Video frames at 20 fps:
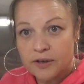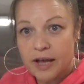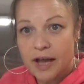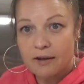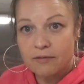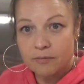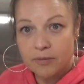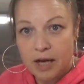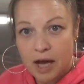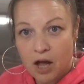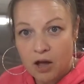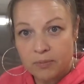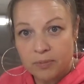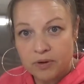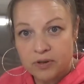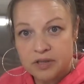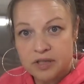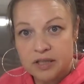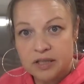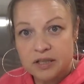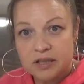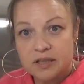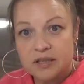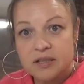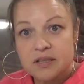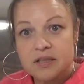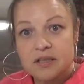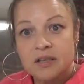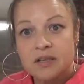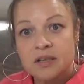They have them at
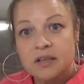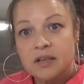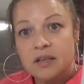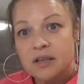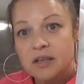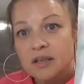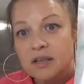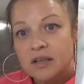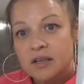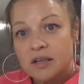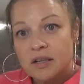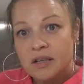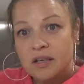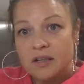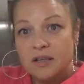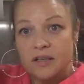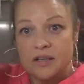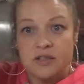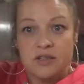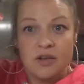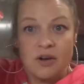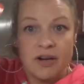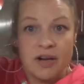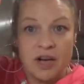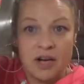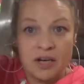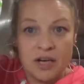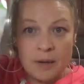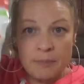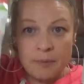Albertsons. So I
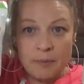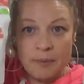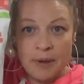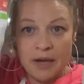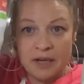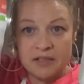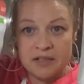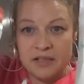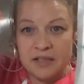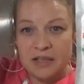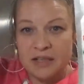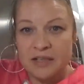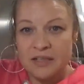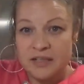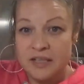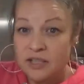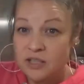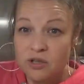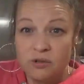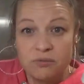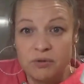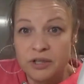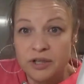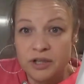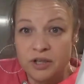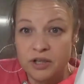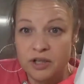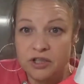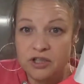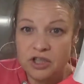got a couple bags of these. These are really
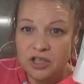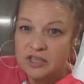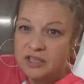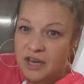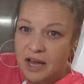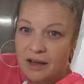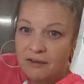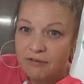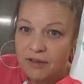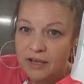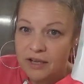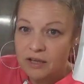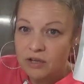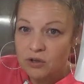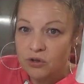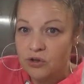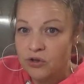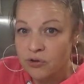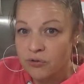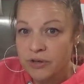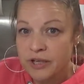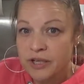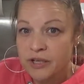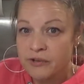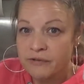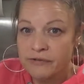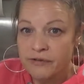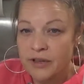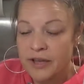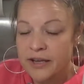good just to have like a little treat.
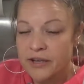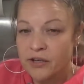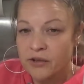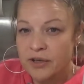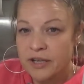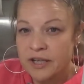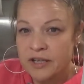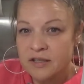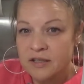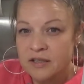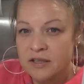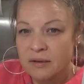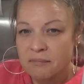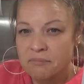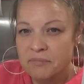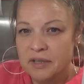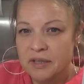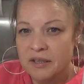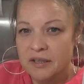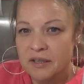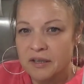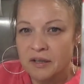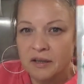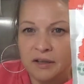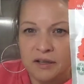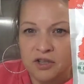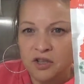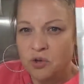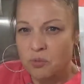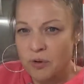You feel like you're eating something
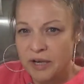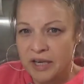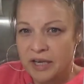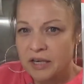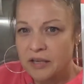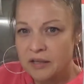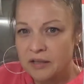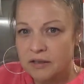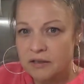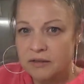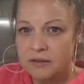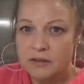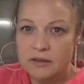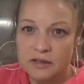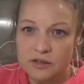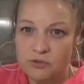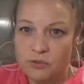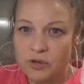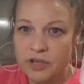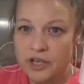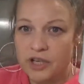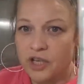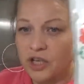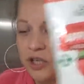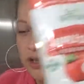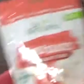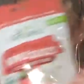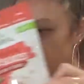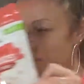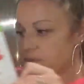sweet. It's really
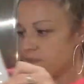good.